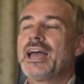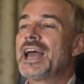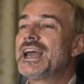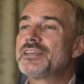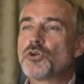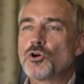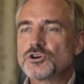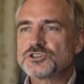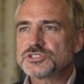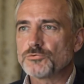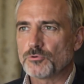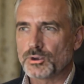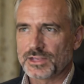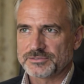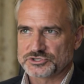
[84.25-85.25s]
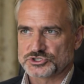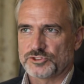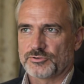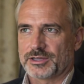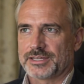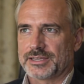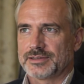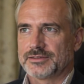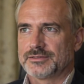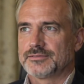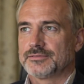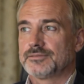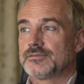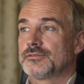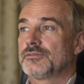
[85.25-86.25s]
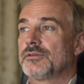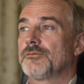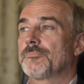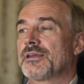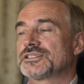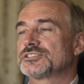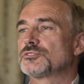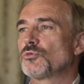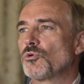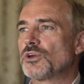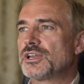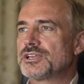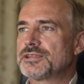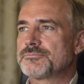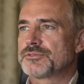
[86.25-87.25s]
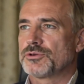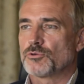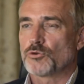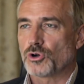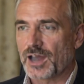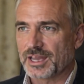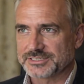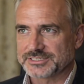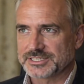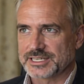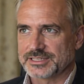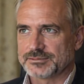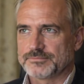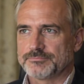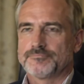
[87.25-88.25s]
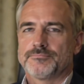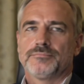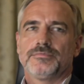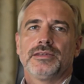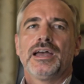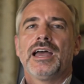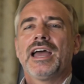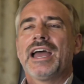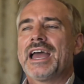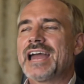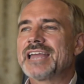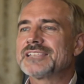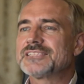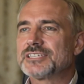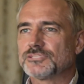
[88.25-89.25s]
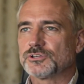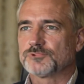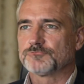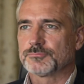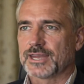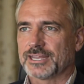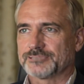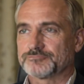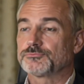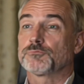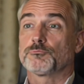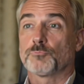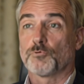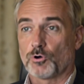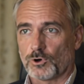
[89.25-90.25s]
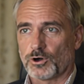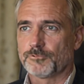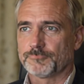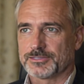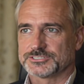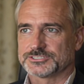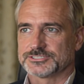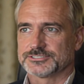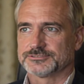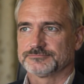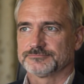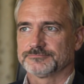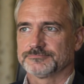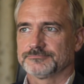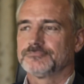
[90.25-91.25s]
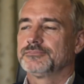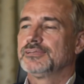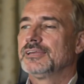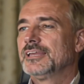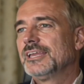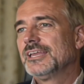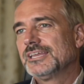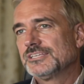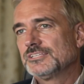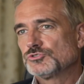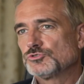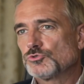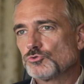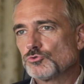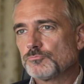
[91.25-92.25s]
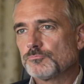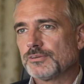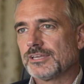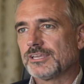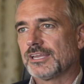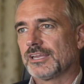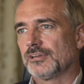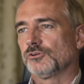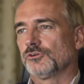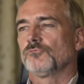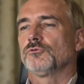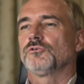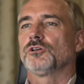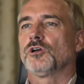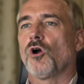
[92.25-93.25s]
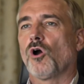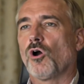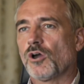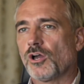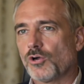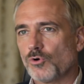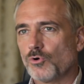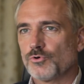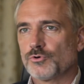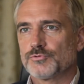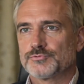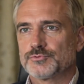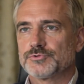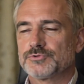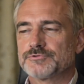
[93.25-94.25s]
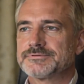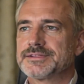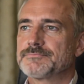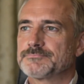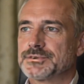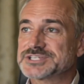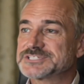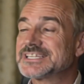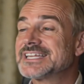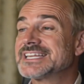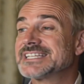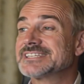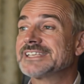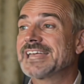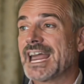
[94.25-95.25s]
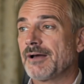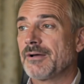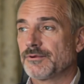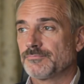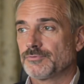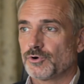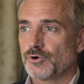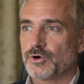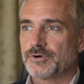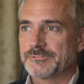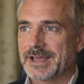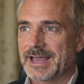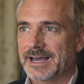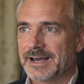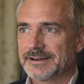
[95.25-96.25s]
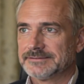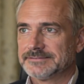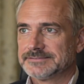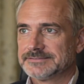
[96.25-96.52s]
and not as Queen of Australia, but as Queen of the United Kingdom, acting on advice from foreign ministers. In Sue v. Hill, the High Court ruled that Britain is now a foreign power.